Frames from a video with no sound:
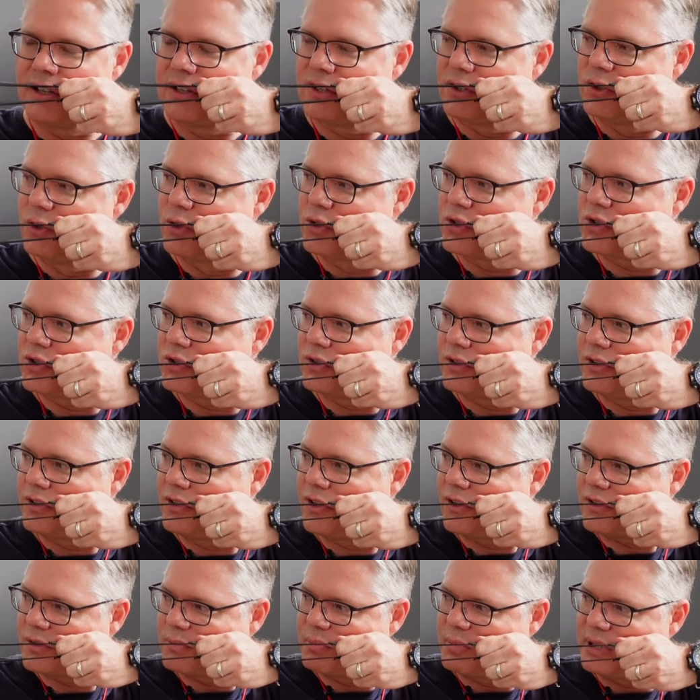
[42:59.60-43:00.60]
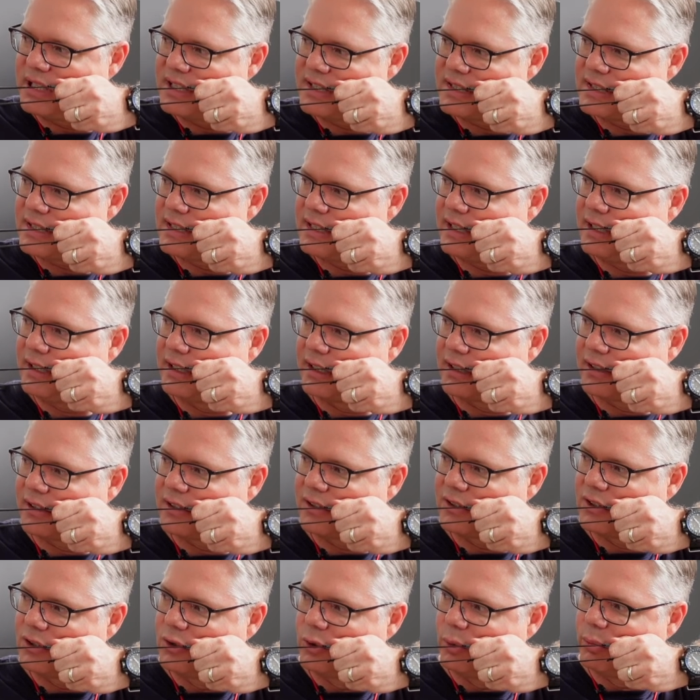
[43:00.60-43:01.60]
you should not be seeing
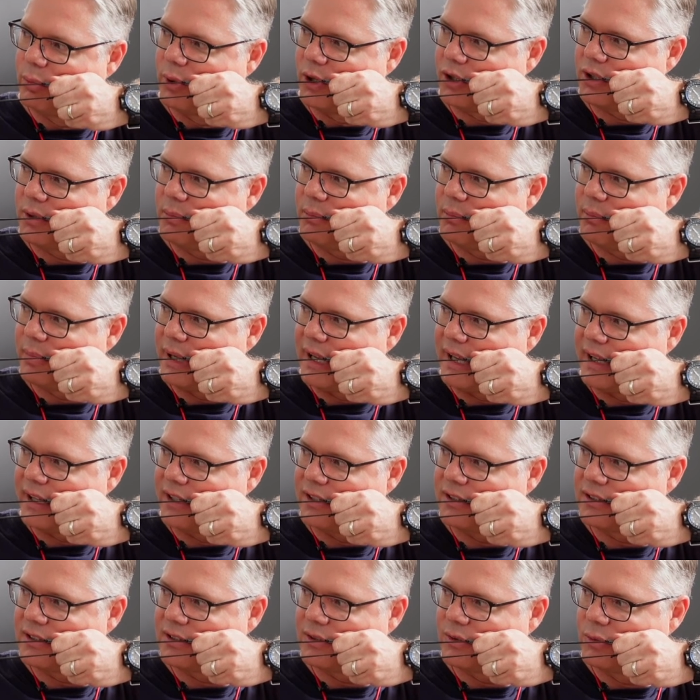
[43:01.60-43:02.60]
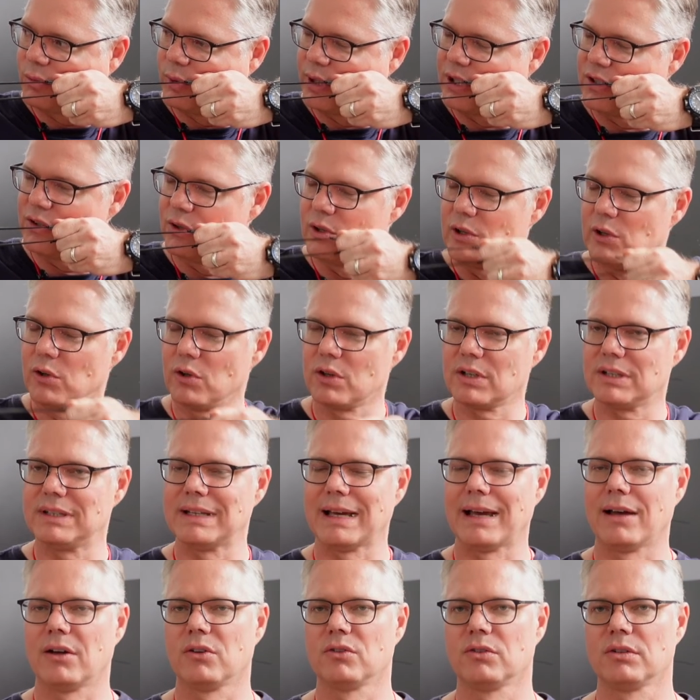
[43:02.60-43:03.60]
your bottom band when you look
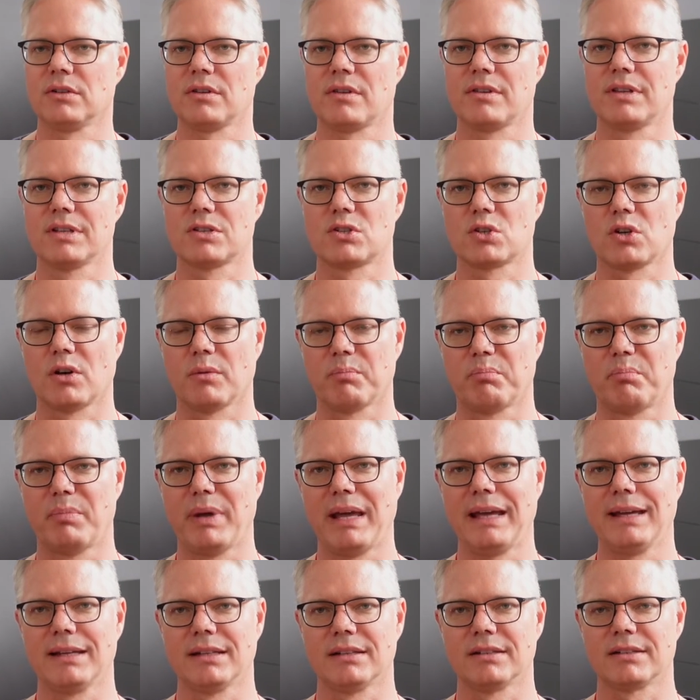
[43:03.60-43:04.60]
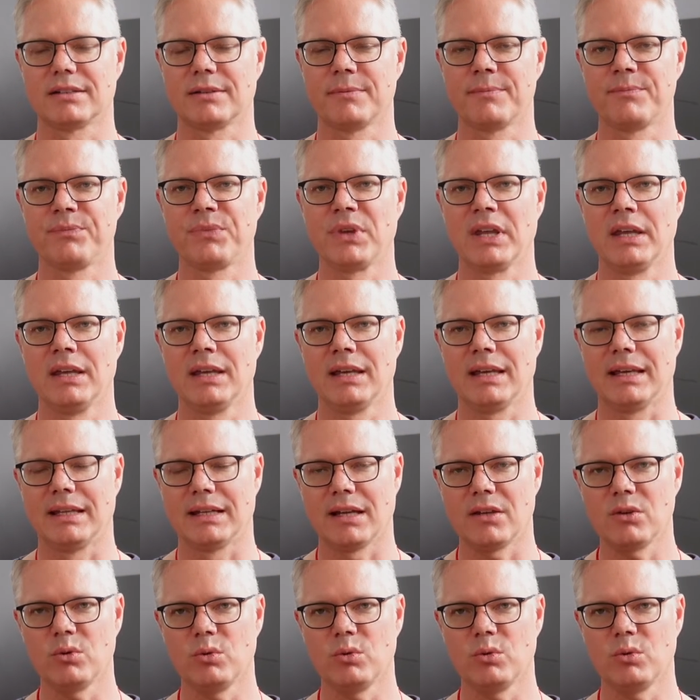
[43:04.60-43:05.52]
down the top band. In other